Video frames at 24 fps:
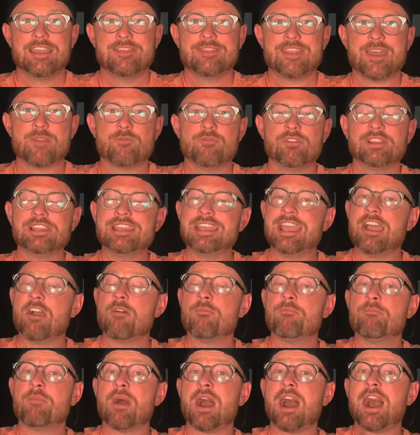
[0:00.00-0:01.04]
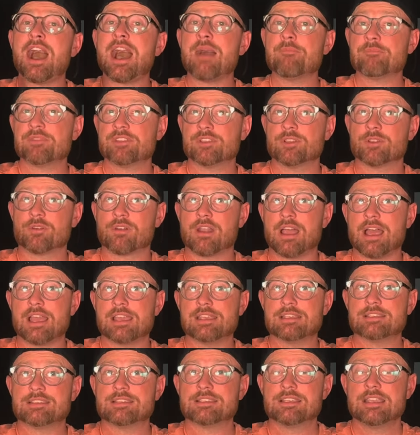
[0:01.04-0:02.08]
that really helped
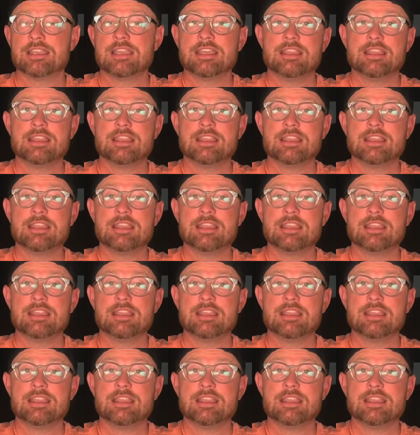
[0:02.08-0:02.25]
popularize